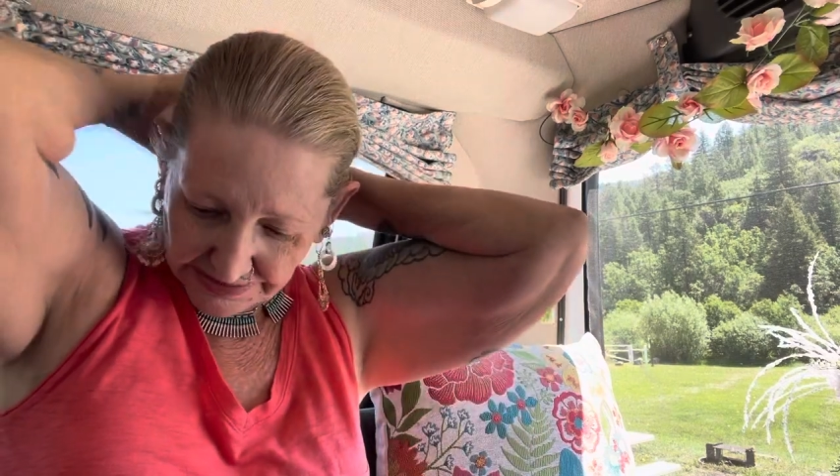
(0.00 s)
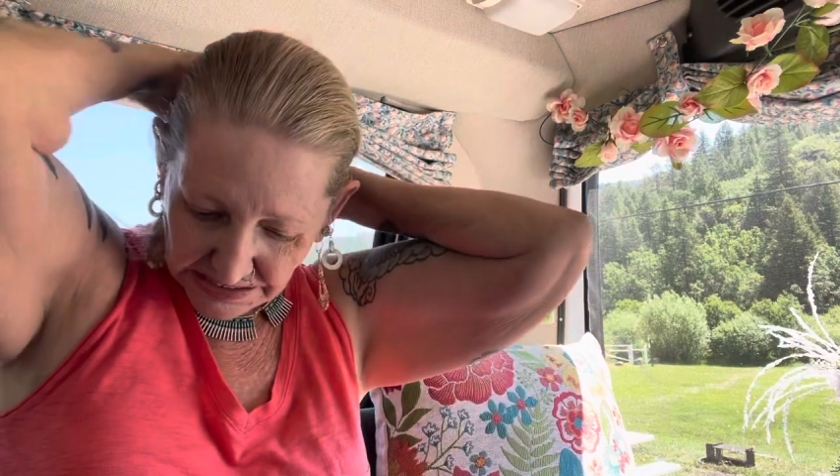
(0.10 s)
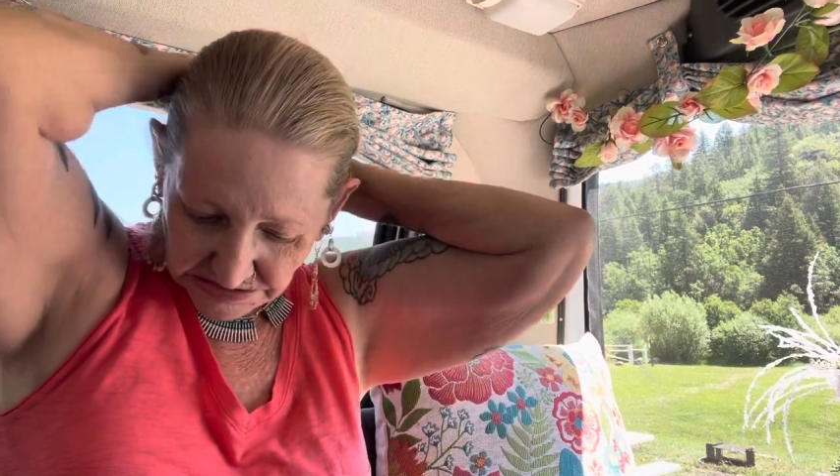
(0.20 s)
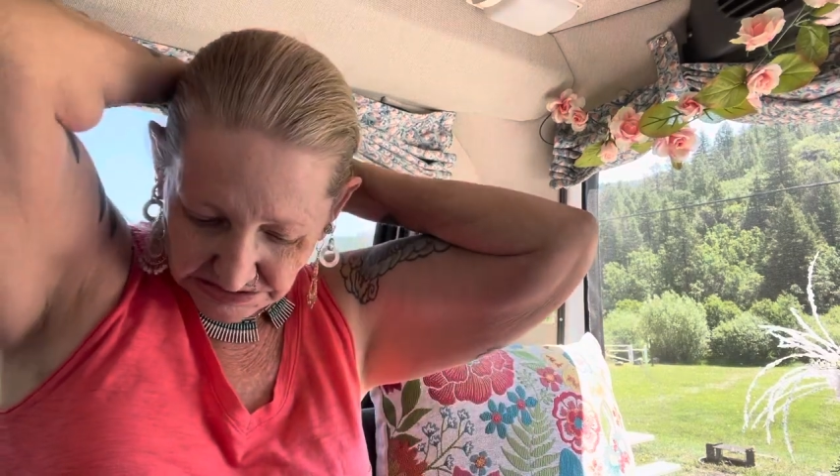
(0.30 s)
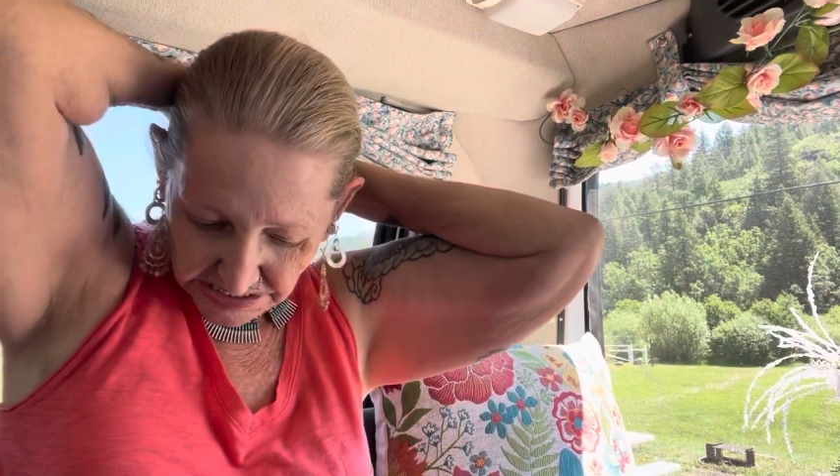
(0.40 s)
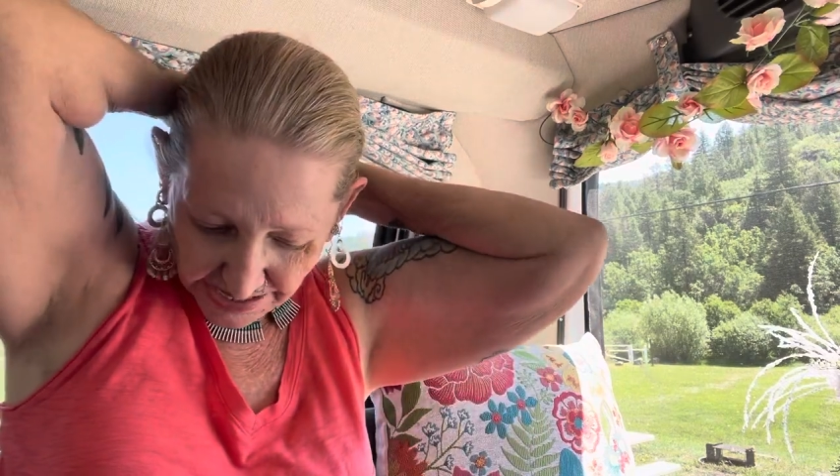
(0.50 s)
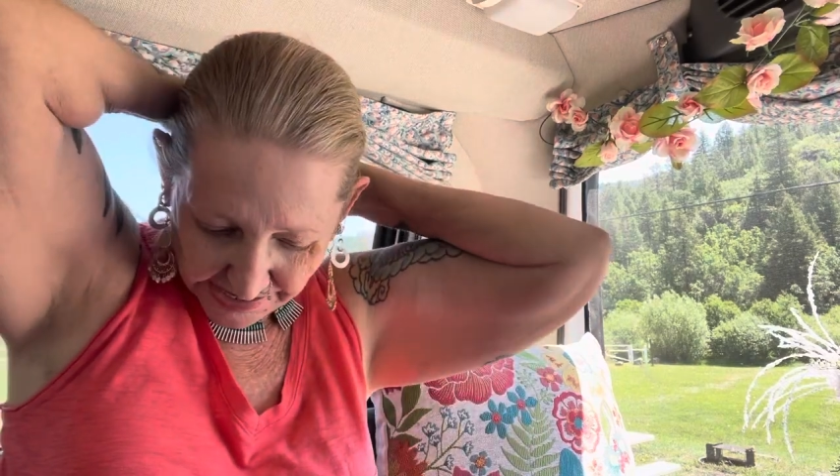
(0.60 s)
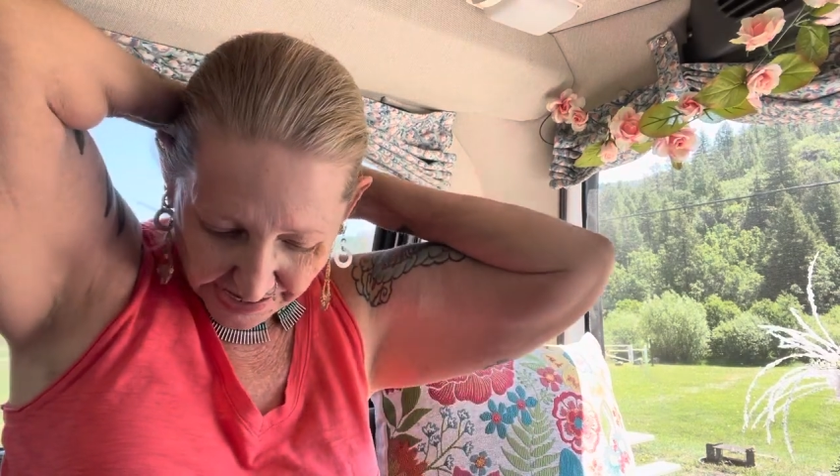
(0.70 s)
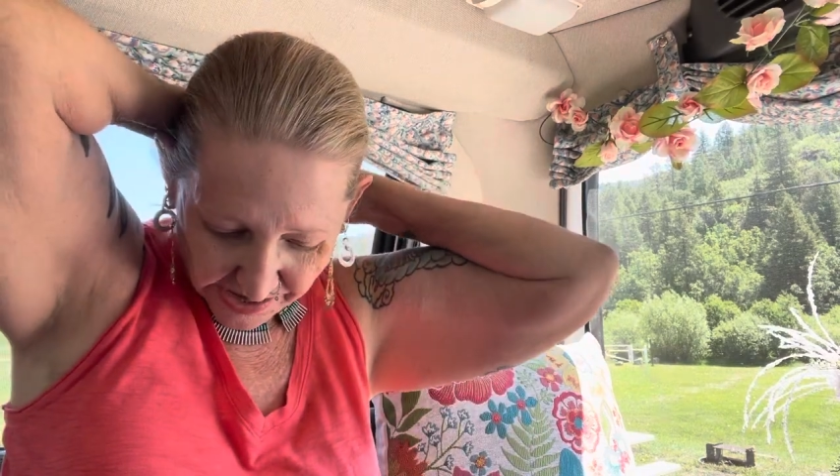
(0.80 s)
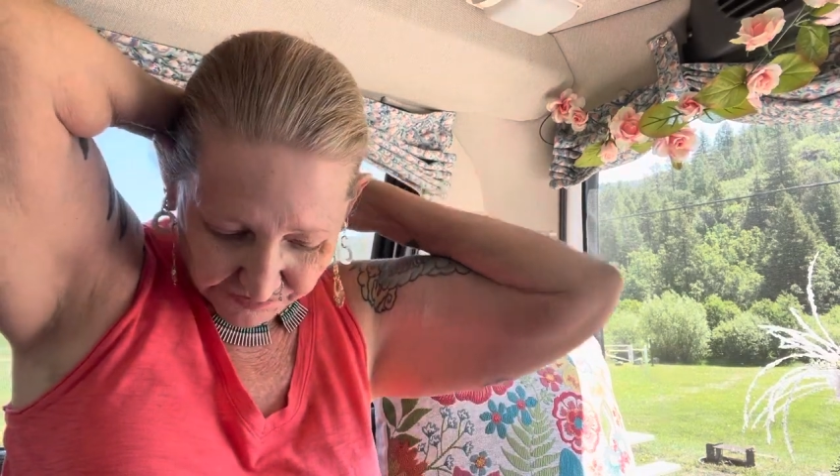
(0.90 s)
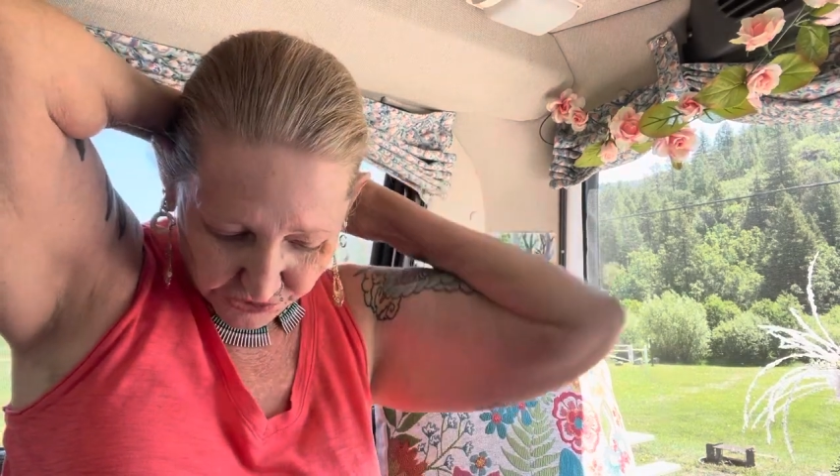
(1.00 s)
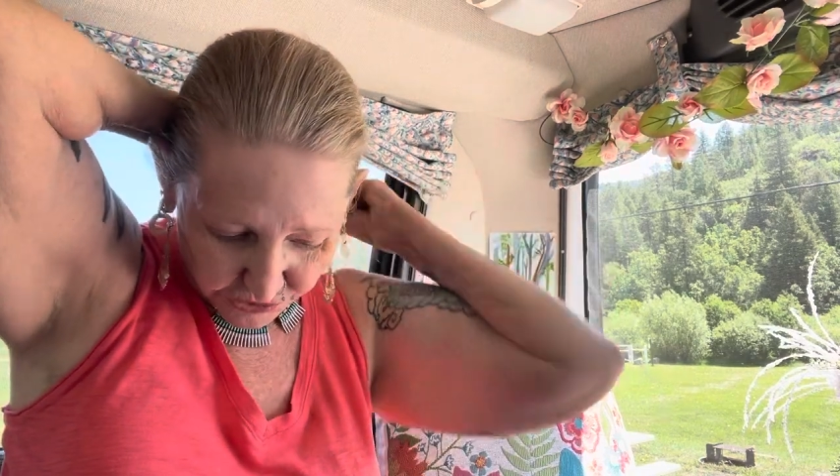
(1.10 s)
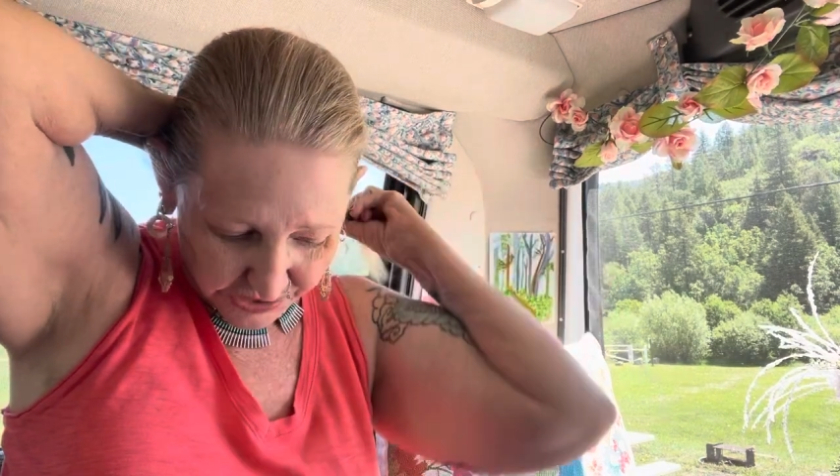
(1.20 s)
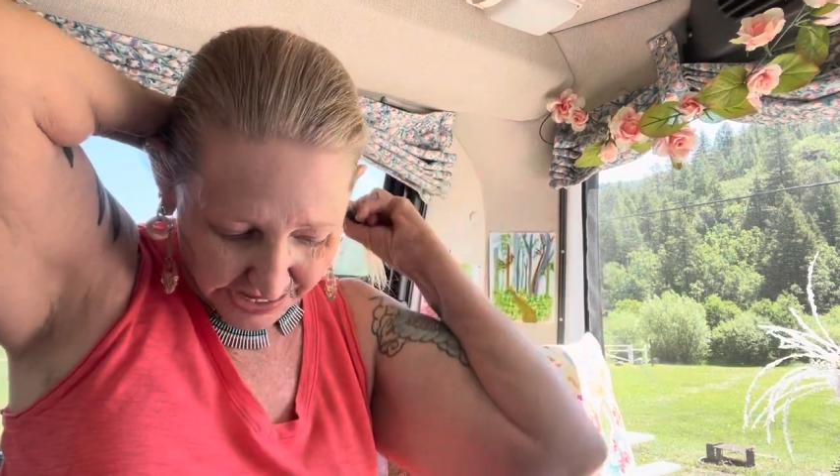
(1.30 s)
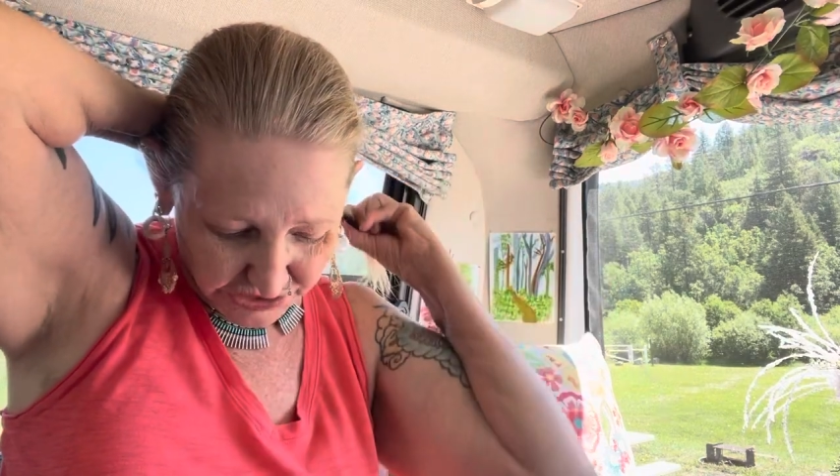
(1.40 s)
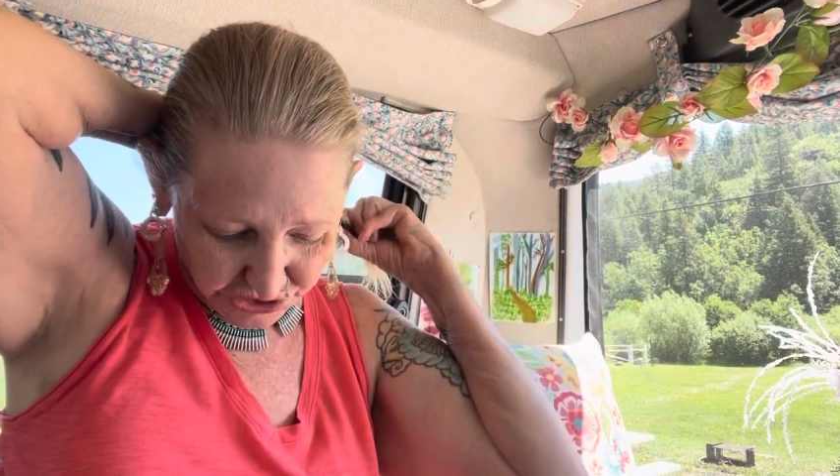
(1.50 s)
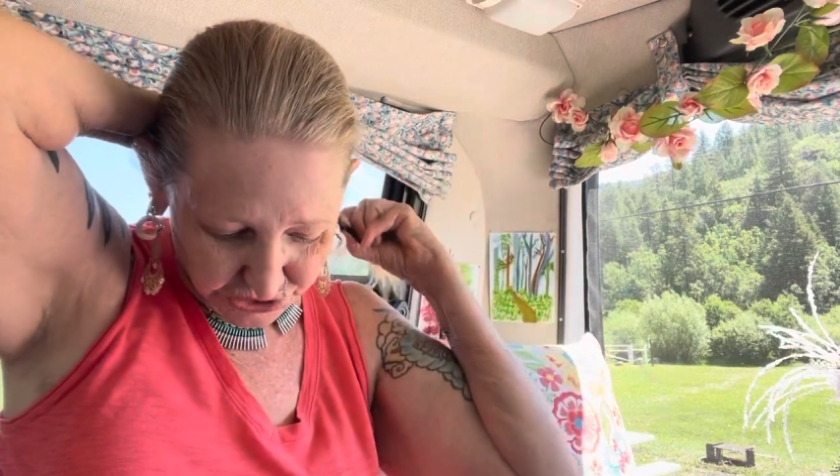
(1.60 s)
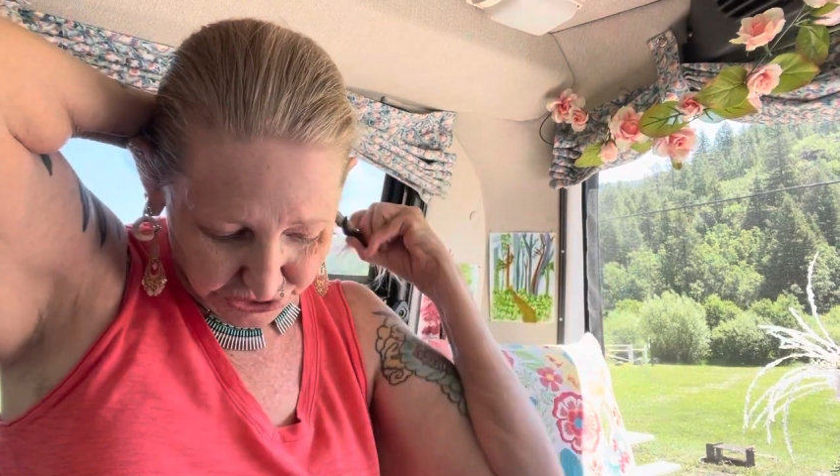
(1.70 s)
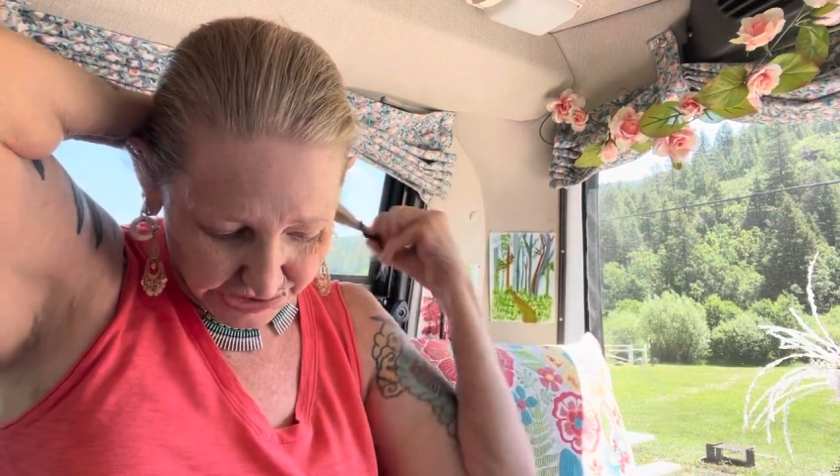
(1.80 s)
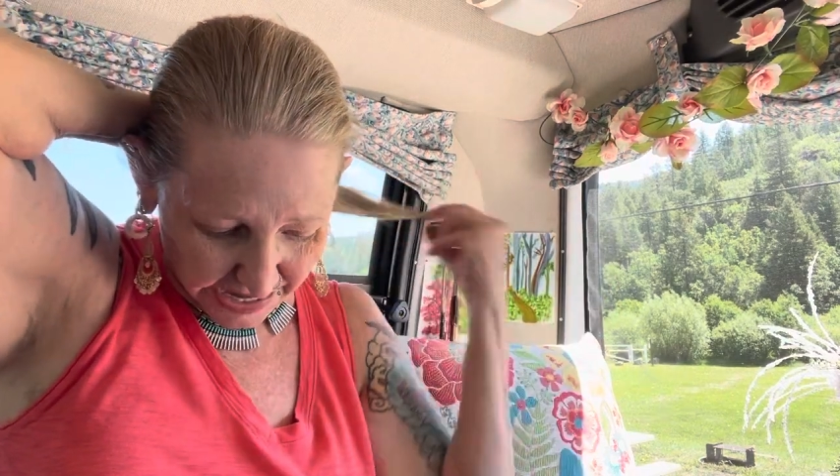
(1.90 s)
things that I gave you
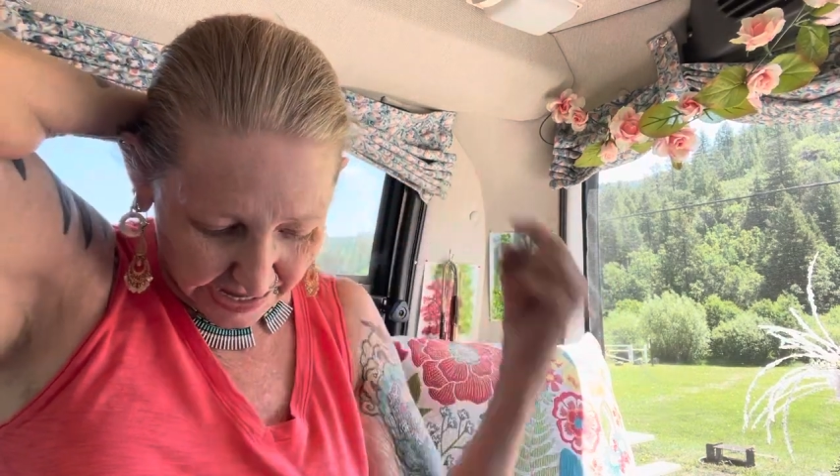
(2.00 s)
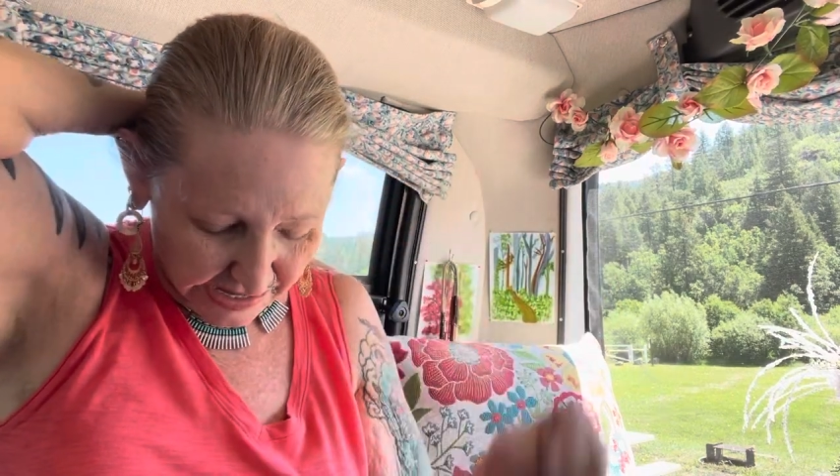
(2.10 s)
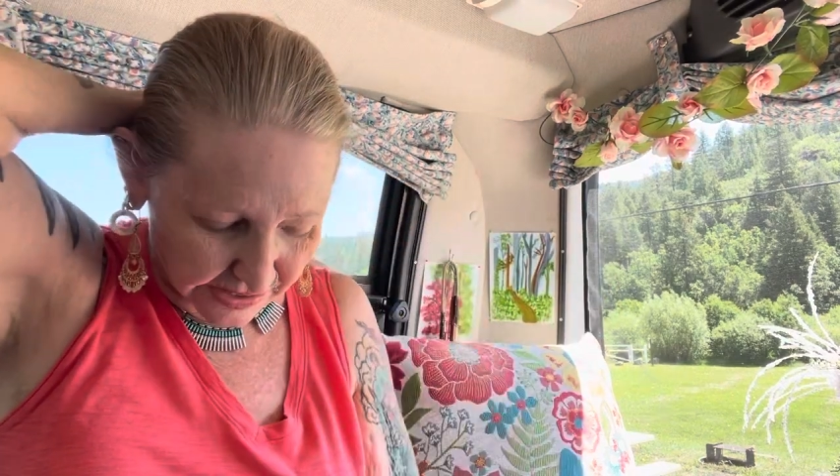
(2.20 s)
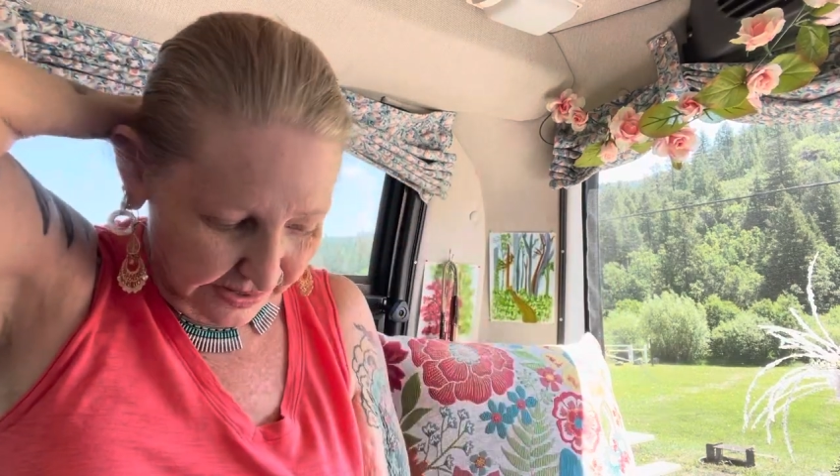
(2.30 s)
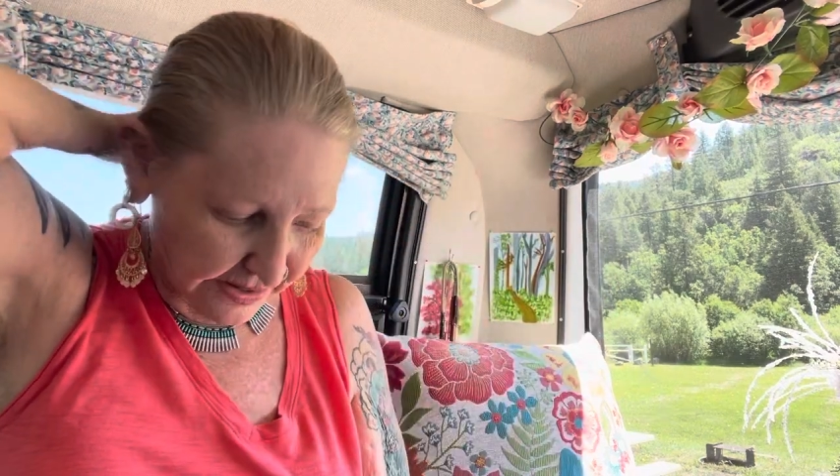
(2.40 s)
yesterday,